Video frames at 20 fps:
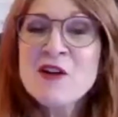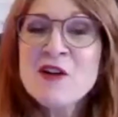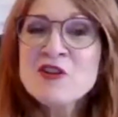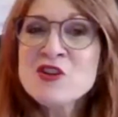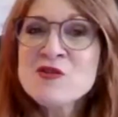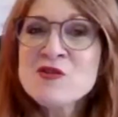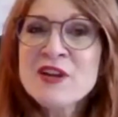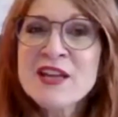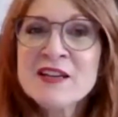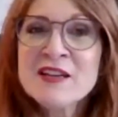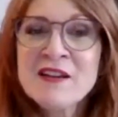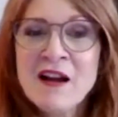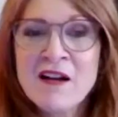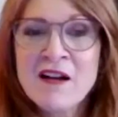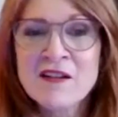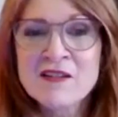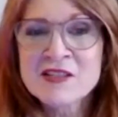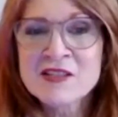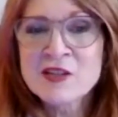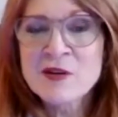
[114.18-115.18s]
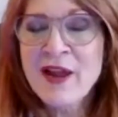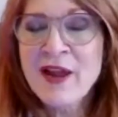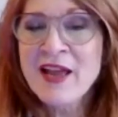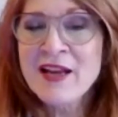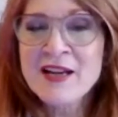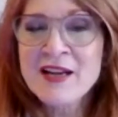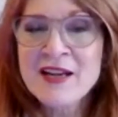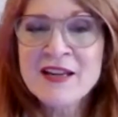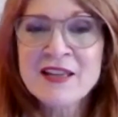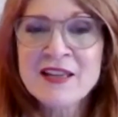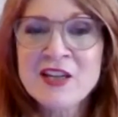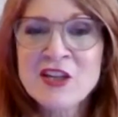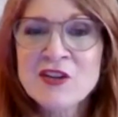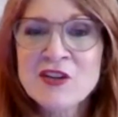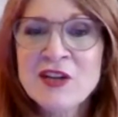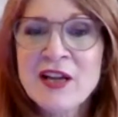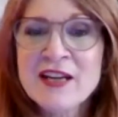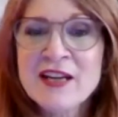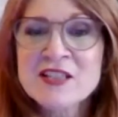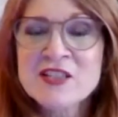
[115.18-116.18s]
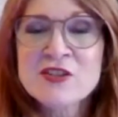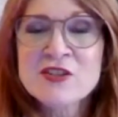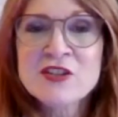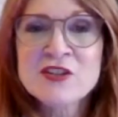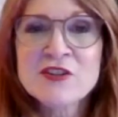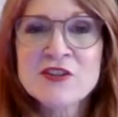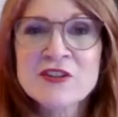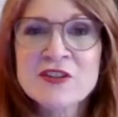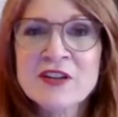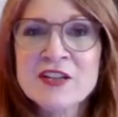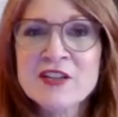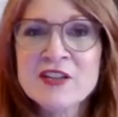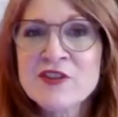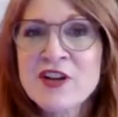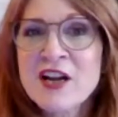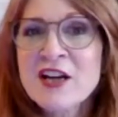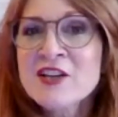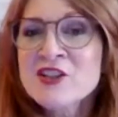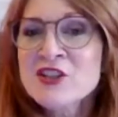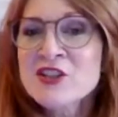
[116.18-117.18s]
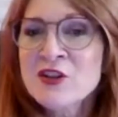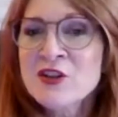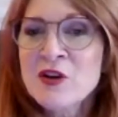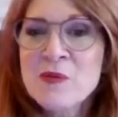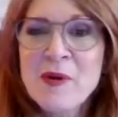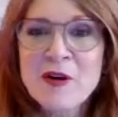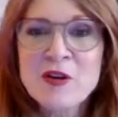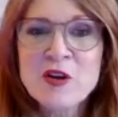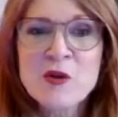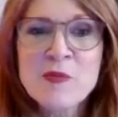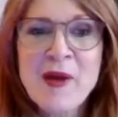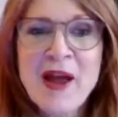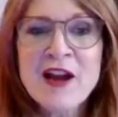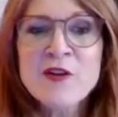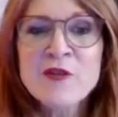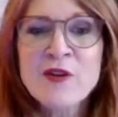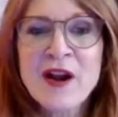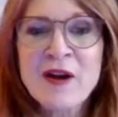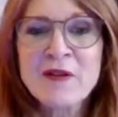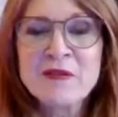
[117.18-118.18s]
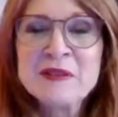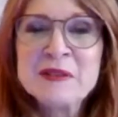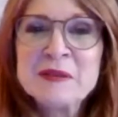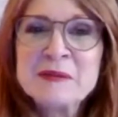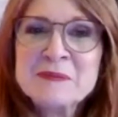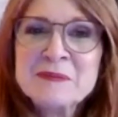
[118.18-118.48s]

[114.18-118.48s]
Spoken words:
now you can also add anything you'd like to your introduction or about your background.